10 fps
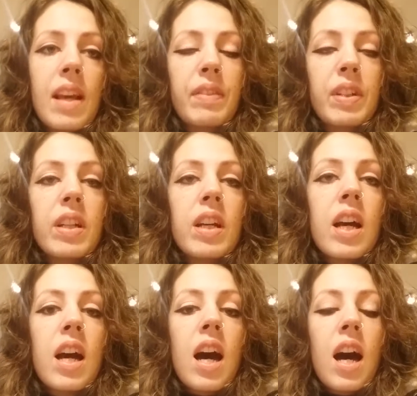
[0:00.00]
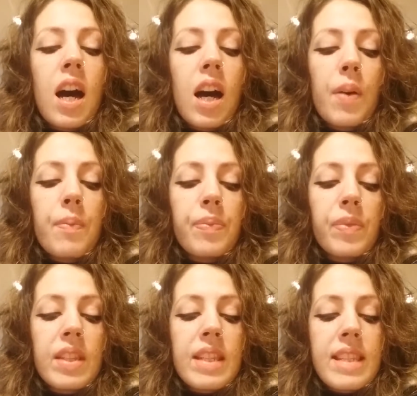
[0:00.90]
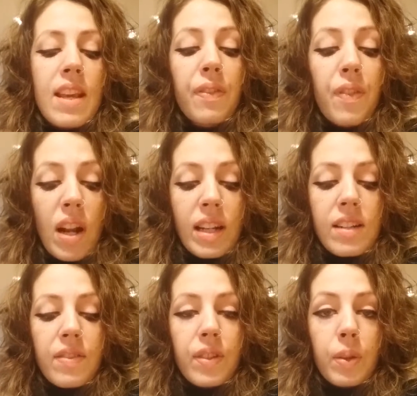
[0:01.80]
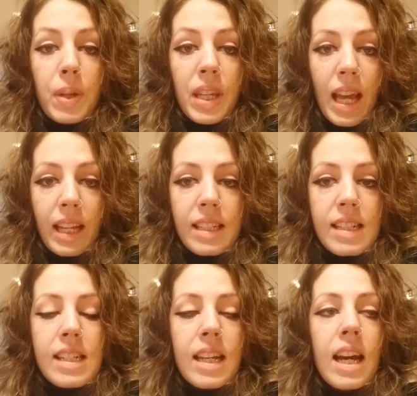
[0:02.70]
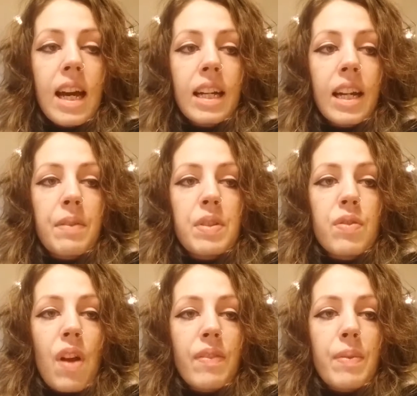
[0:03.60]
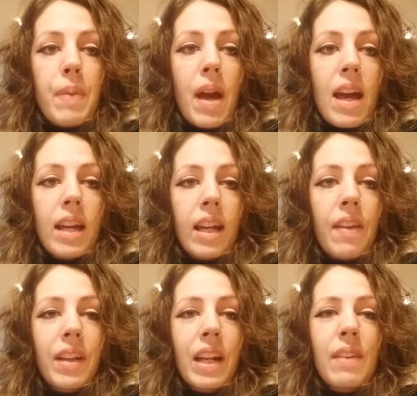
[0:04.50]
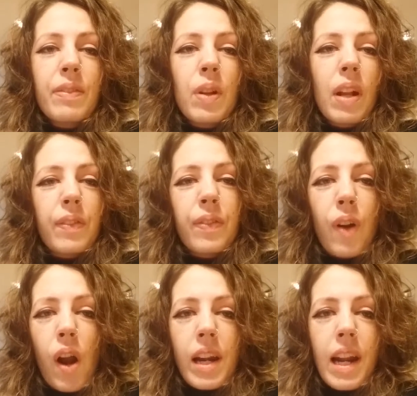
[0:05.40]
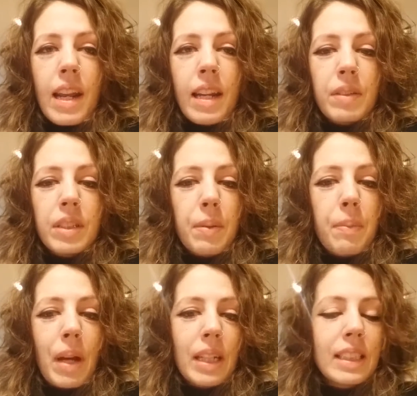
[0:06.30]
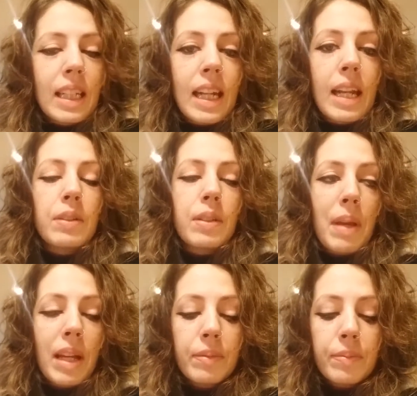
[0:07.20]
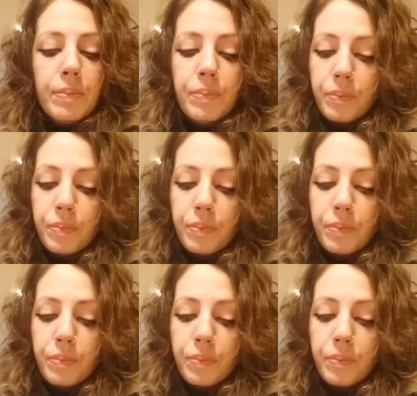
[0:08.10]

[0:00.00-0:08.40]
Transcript: Devon, to see a friend for the weekend. And I was driving back. I think I left on like Friday, and I was coming back Sunday or something.